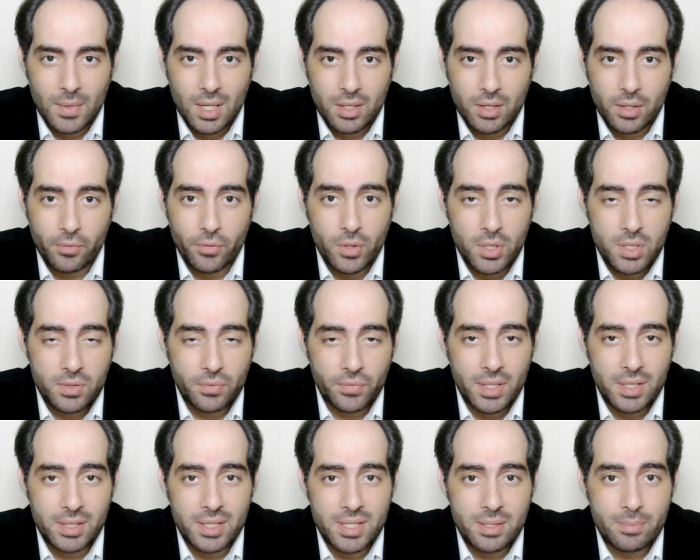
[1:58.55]
The first
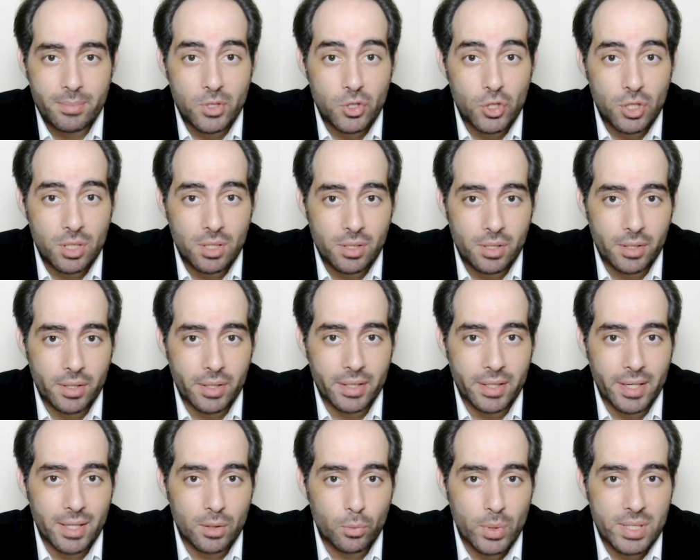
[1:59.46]
field is machine learning,
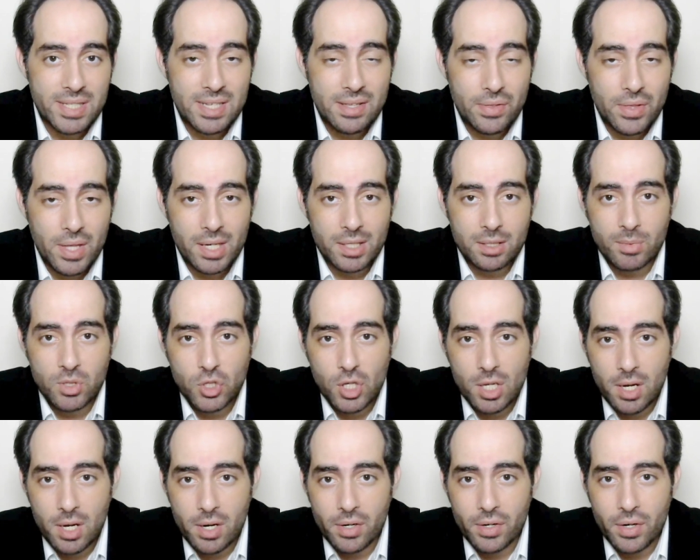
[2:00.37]
and we said that
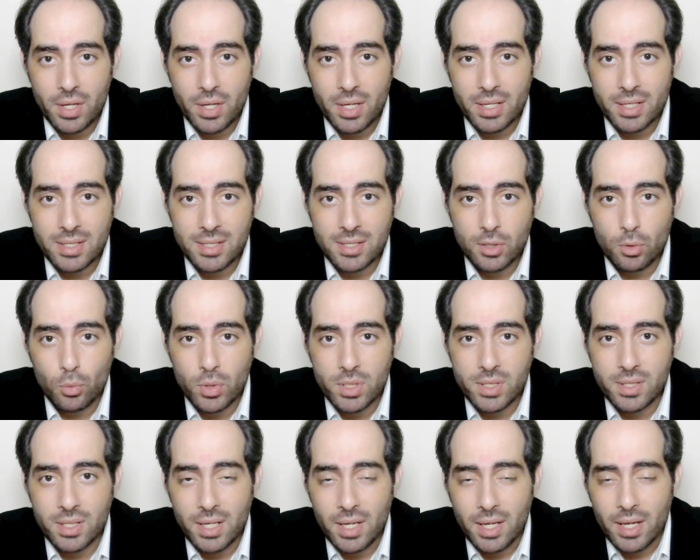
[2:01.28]
machine learning is used
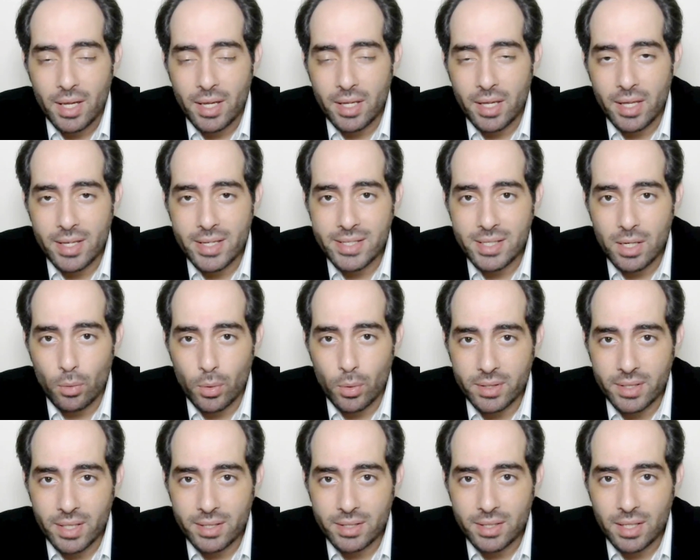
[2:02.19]
in case
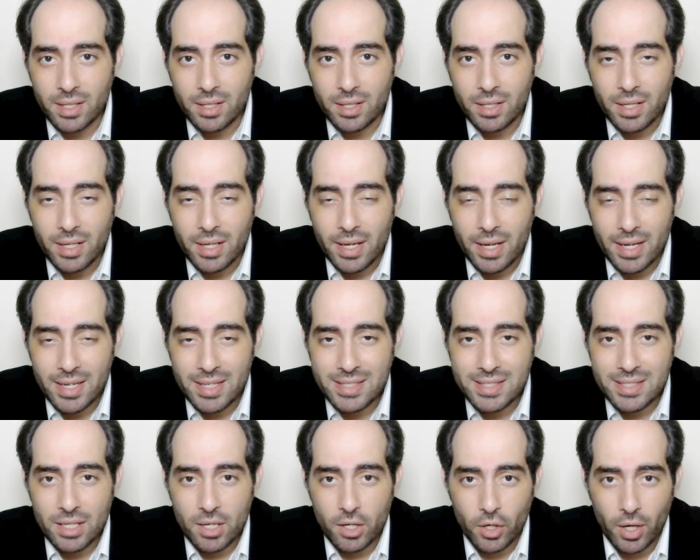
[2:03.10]
data
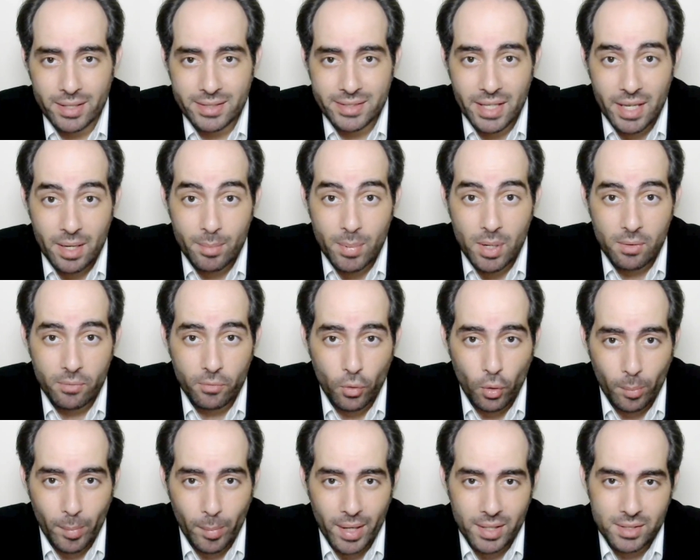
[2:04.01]
is on a table
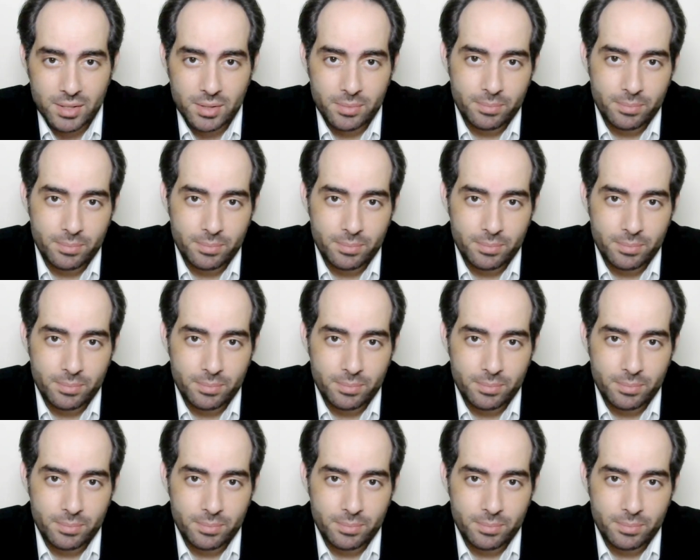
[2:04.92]
format.